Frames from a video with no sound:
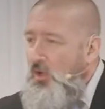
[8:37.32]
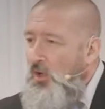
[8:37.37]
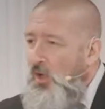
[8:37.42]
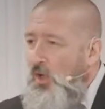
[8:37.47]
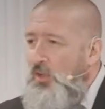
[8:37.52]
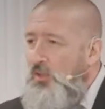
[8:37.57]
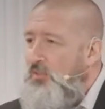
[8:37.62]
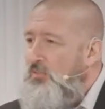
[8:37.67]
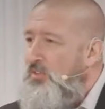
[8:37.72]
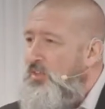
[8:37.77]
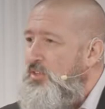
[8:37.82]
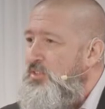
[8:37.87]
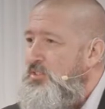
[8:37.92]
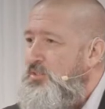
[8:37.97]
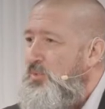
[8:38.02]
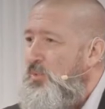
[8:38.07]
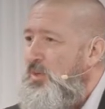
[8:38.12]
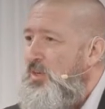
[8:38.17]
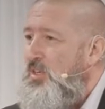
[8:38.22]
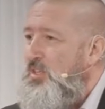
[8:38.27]
All of
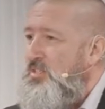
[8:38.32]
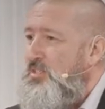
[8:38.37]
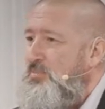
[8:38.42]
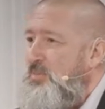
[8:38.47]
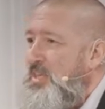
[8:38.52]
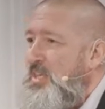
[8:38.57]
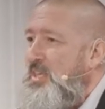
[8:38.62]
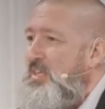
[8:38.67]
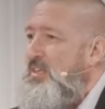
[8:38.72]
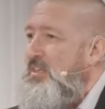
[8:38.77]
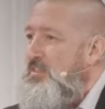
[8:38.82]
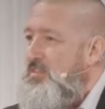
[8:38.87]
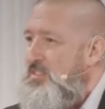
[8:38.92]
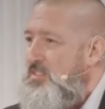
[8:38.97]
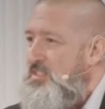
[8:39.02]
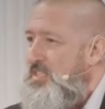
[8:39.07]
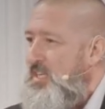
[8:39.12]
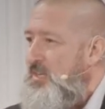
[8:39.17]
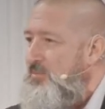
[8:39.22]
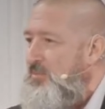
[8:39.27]
those words mean the
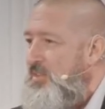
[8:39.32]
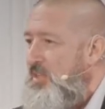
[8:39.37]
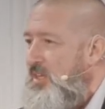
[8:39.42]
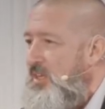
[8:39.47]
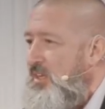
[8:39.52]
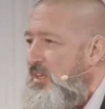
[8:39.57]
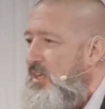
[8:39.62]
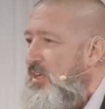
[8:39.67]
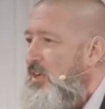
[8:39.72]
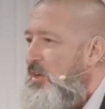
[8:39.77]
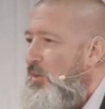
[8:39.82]
same thing.